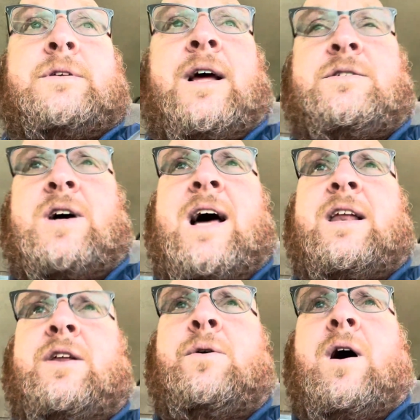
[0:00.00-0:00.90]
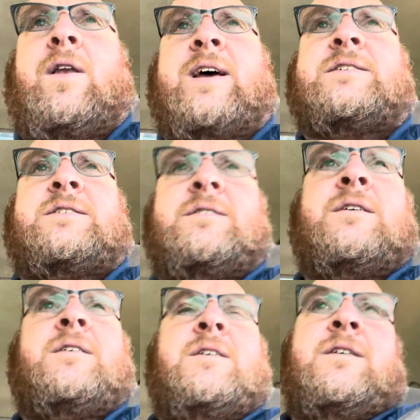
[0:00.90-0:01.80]
They're trying to do all this
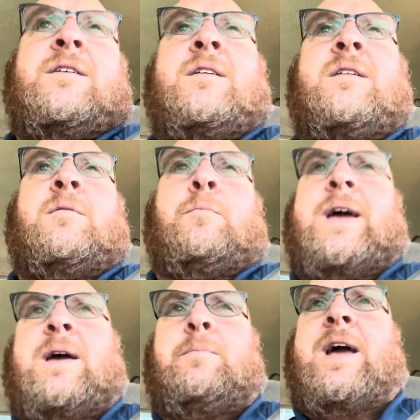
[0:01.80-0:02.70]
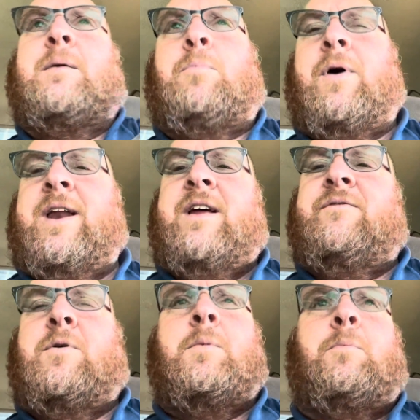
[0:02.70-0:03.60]
meat being printed
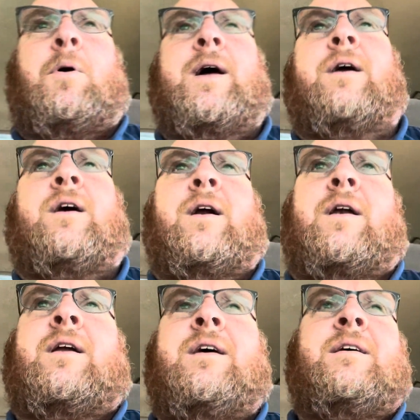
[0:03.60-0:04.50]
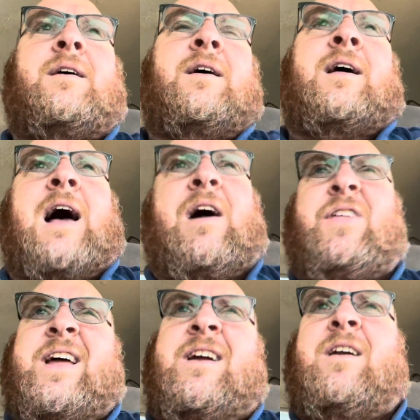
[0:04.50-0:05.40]
from a printer, and I
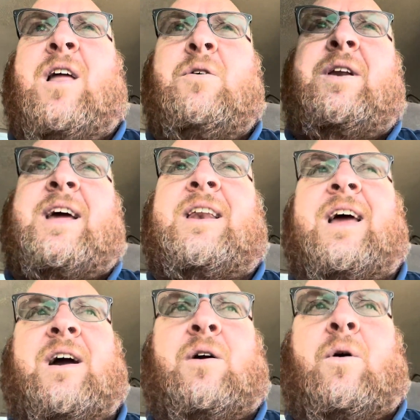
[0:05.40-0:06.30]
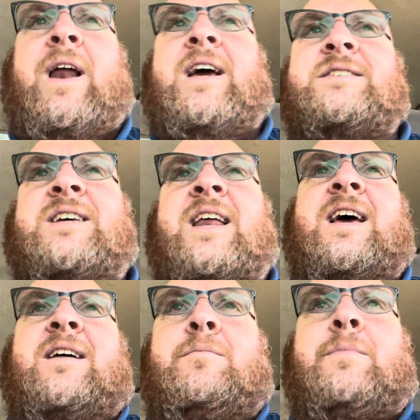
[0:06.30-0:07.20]
think they're loading the ingredients in
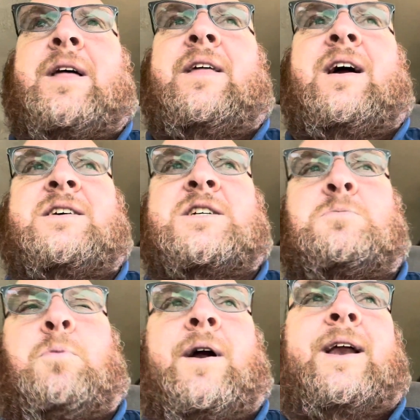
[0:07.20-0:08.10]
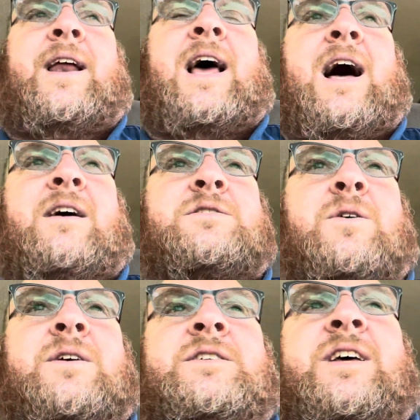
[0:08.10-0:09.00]
it, but they're just printing it out, so
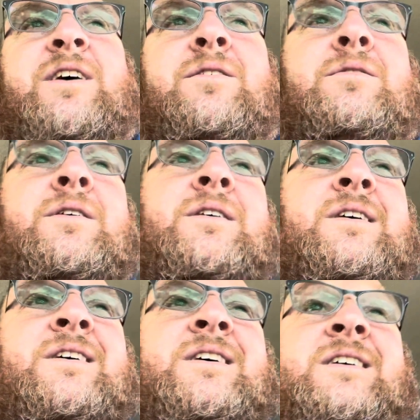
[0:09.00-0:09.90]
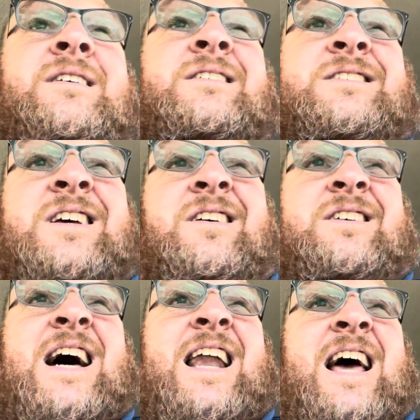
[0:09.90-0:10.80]
it's still still
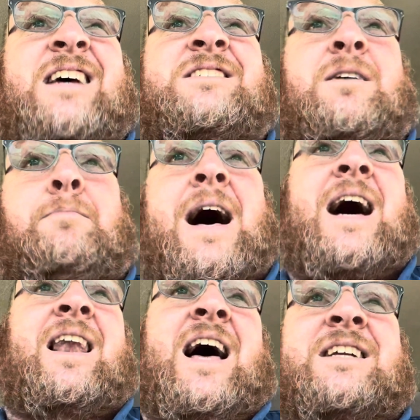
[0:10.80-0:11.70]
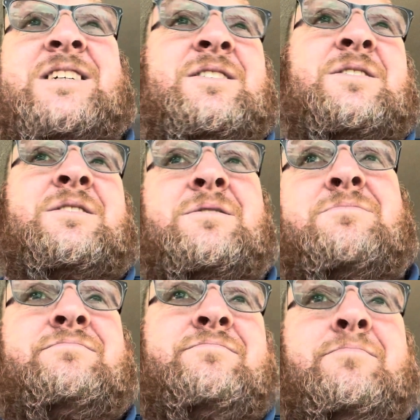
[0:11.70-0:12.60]
kind of has the
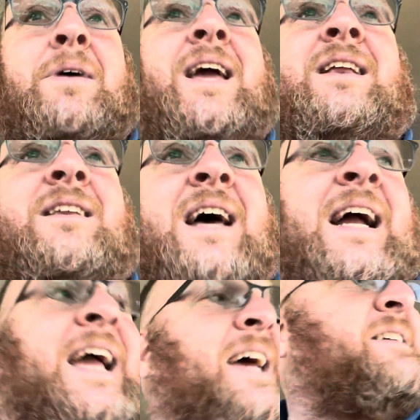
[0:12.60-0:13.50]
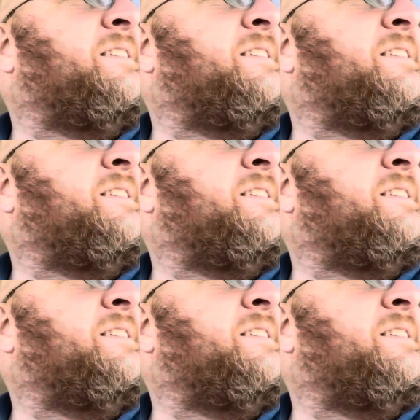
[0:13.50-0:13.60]
biological meat, I guess.